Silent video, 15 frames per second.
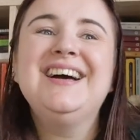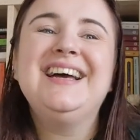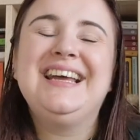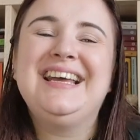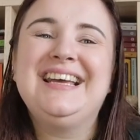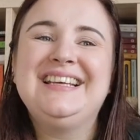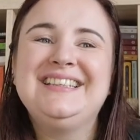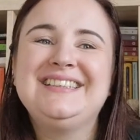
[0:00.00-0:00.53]

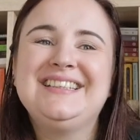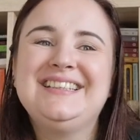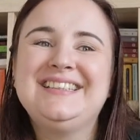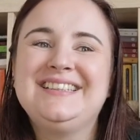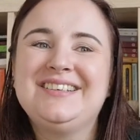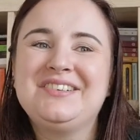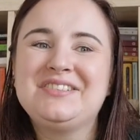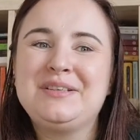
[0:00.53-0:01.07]
And
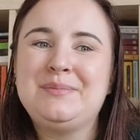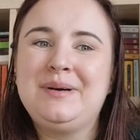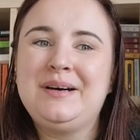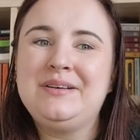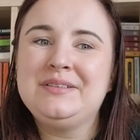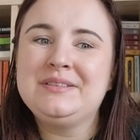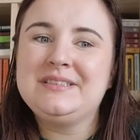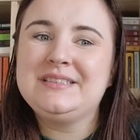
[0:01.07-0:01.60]
it talks
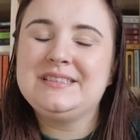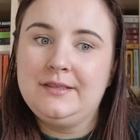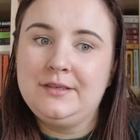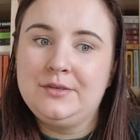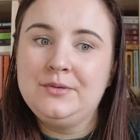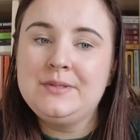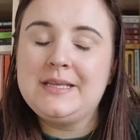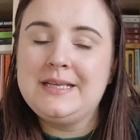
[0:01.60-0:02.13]
about the
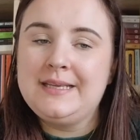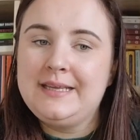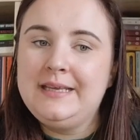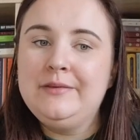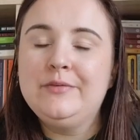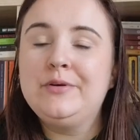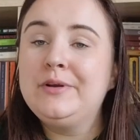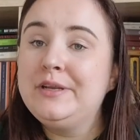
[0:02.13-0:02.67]
good and the
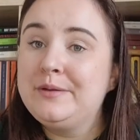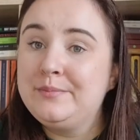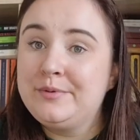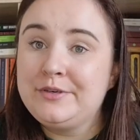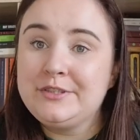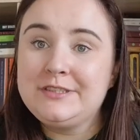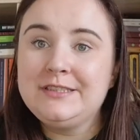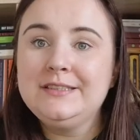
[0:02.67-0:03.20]
evil in a
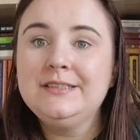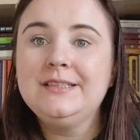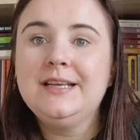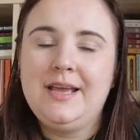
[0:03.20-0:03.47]
person.